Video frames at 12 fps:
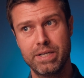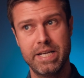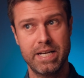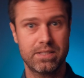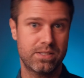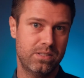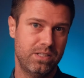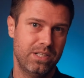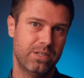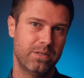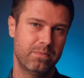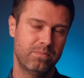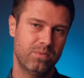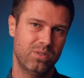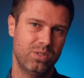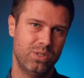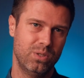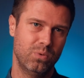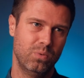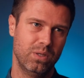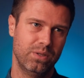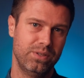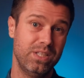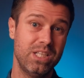next year, you
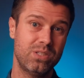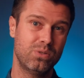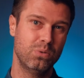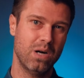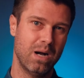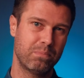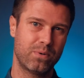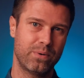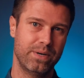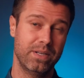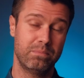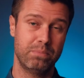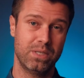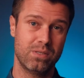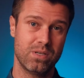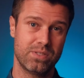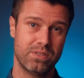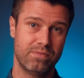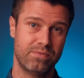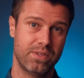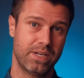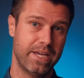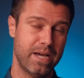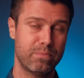will need to upgrade because of the
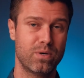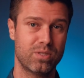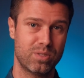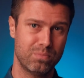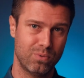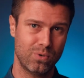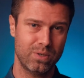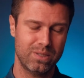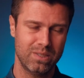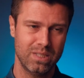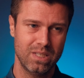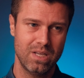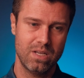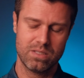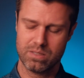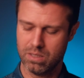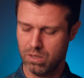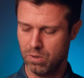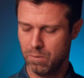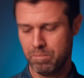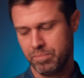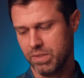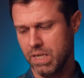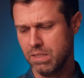camera support. So
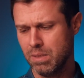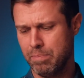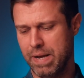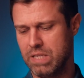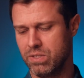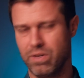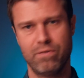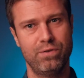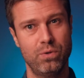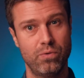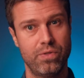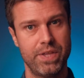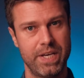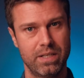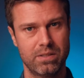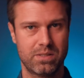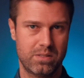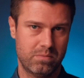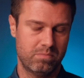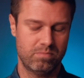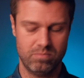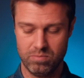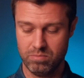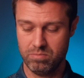it depends on a few things
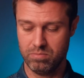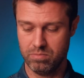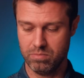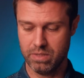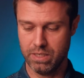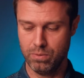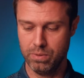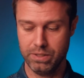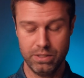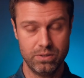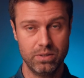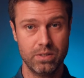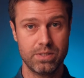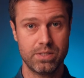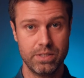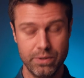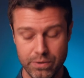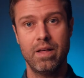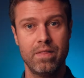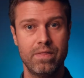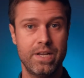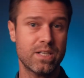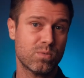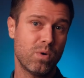that you will need to consider.
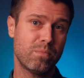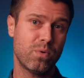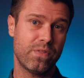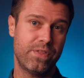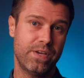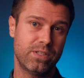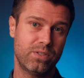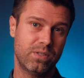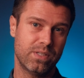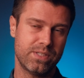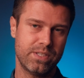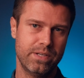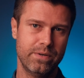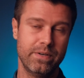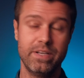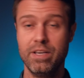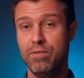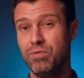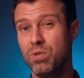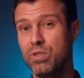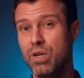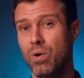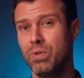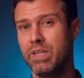There's one more thing to consider. If you
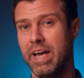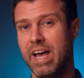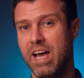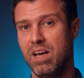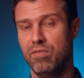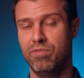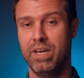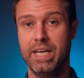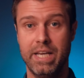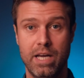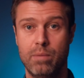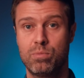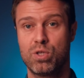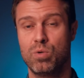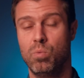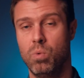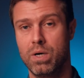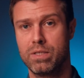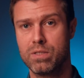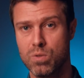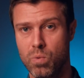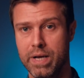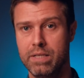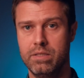don't have a Capture One
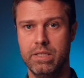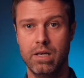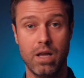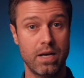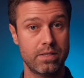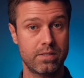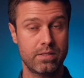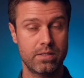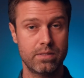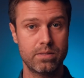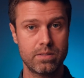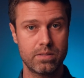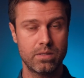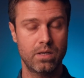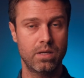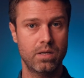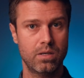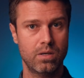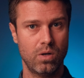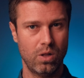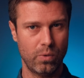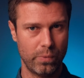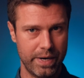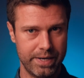20 license
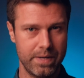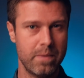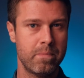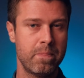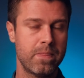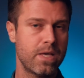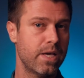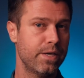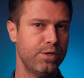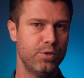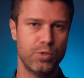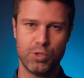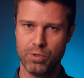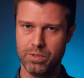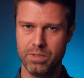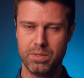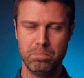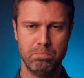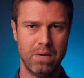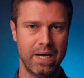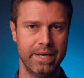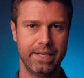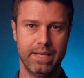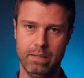already, you shouldn't
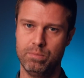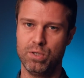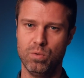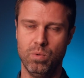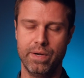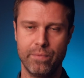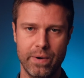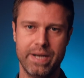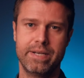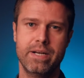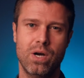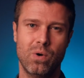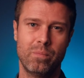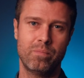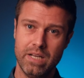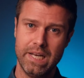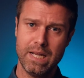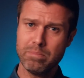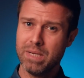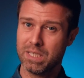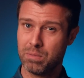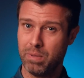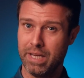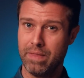buy a Capture One right now. And let me
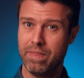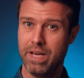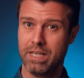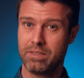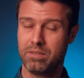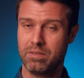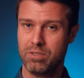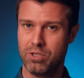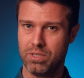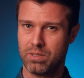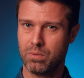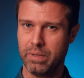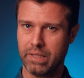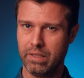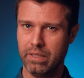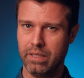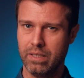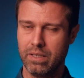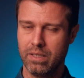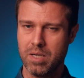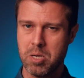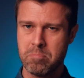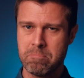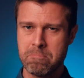explain that just quickly.
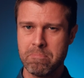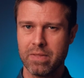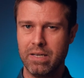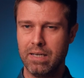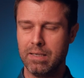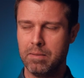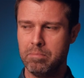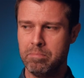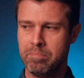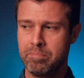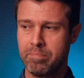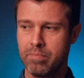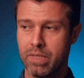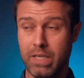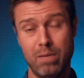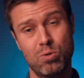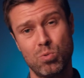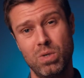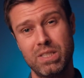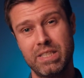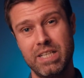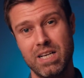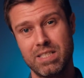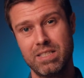Capture One
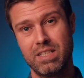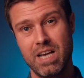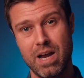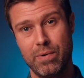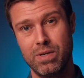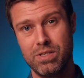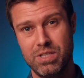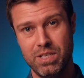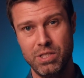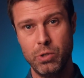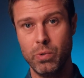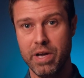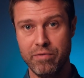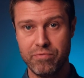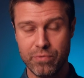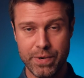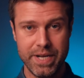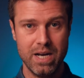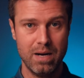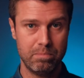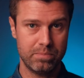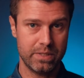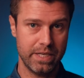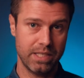doesn't guarantee you a free
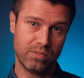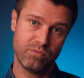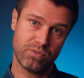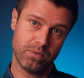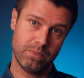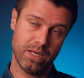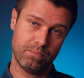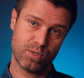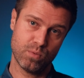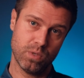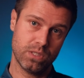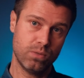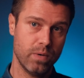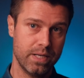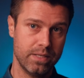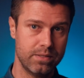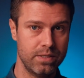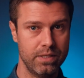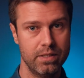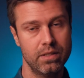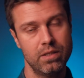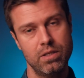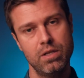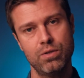update from Capture One 20
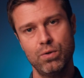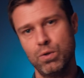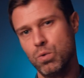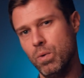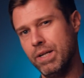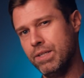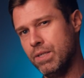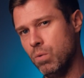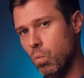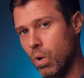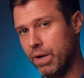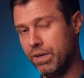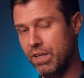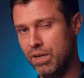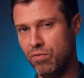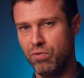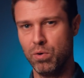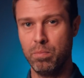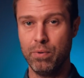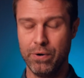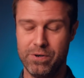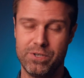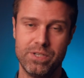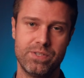to 21 if you
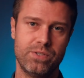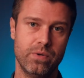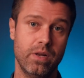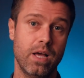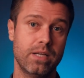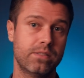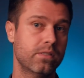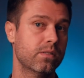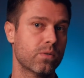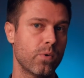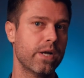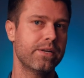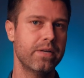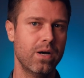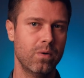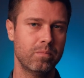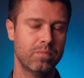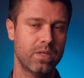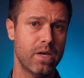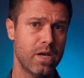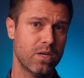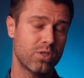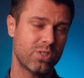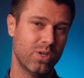purchase your license right now.
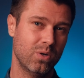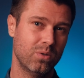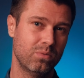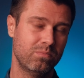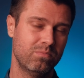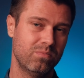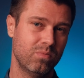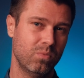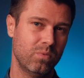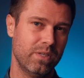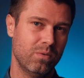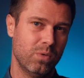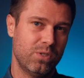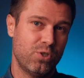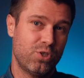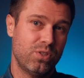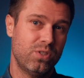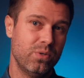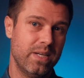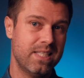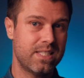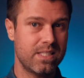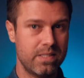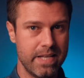So what you should do
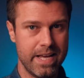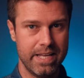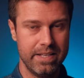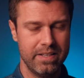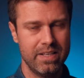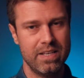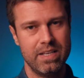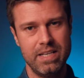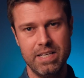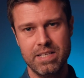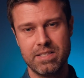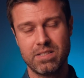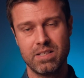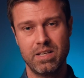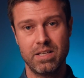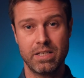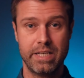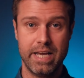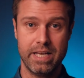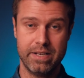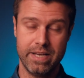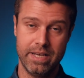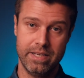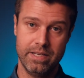instead is get
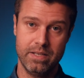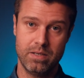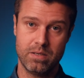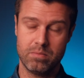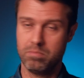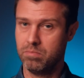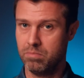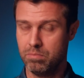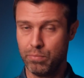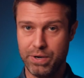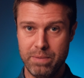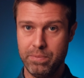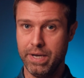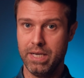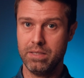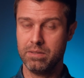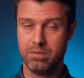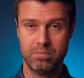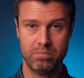a prepaid